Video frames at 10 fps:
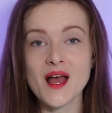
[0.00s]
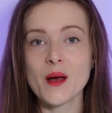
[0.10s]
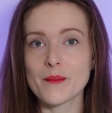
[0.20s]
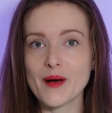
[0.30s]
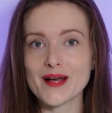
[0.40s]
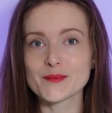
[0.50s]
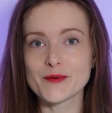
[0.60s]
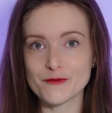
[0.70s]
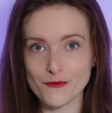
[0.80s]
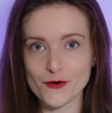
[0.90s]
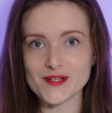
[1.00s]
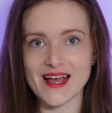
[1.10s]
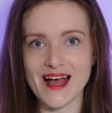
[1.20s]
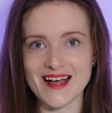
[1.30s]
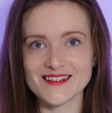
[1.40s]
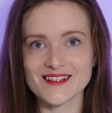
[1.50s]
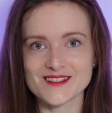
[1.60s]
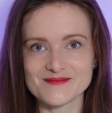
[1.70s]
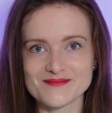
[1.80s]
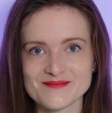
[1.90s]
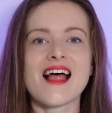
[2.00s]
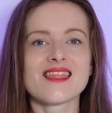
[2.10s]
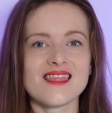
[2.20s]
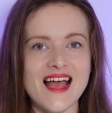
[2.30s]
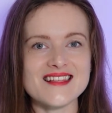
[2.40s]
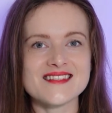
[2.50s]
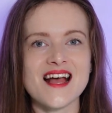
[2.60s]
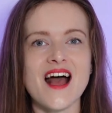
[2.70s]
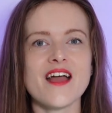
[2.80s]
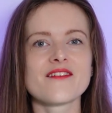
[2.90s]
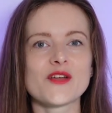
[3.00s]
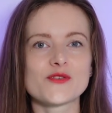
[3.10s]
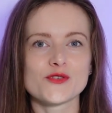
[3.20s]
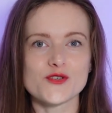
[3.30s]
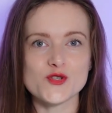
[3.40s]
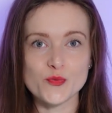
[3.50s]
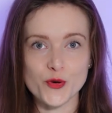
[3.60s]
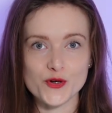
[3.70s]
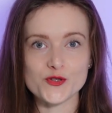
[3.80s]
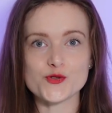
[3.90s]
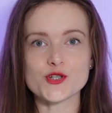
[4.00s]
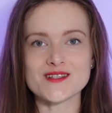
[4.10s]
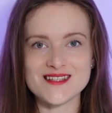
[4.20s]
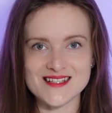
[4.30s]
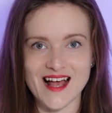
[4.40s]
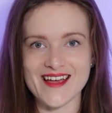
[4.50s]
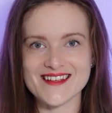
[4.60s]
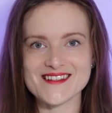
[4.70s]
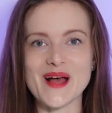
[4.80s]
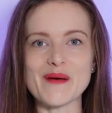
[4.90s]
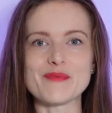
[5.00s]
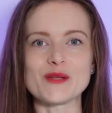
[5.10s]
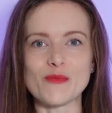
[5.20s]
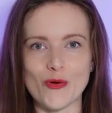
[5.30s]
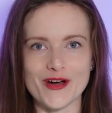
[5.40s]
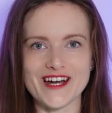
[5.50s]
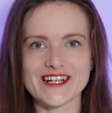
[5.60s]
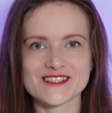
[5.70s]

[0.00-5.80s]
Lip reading: But before that, let's dive into the sport nutrition science a bit more.